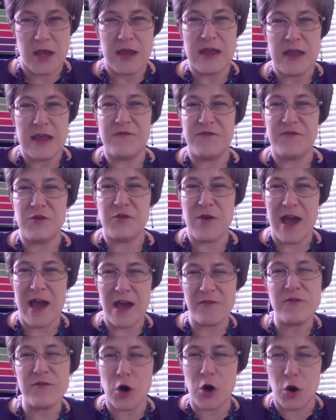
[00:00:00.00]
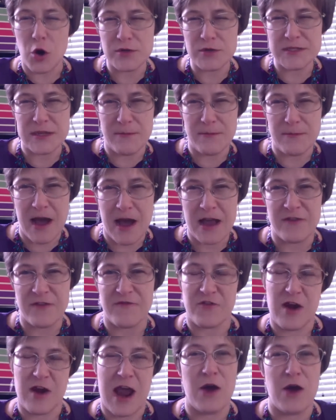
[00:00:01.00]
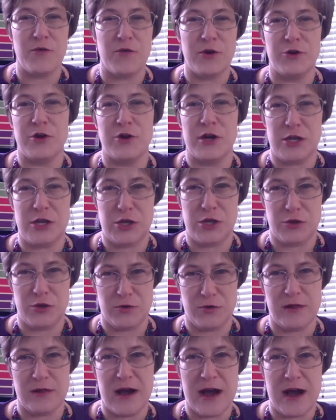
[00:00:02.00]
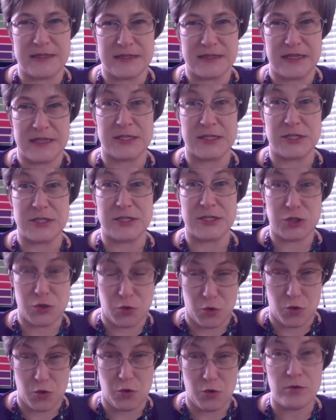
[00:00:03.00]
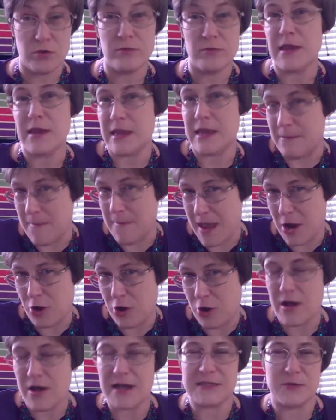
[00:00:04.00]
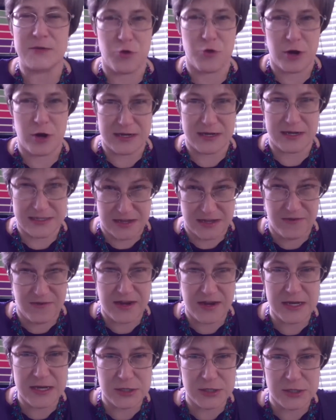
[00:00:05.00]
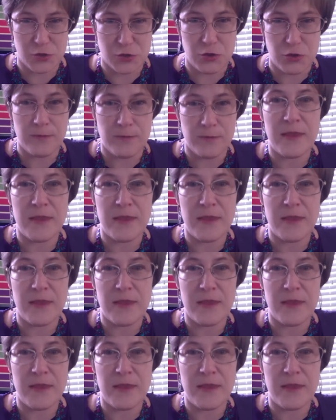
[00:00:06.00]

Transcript: If you have goals in mind for how you're going to utilize this tool, email, as a productivity tool,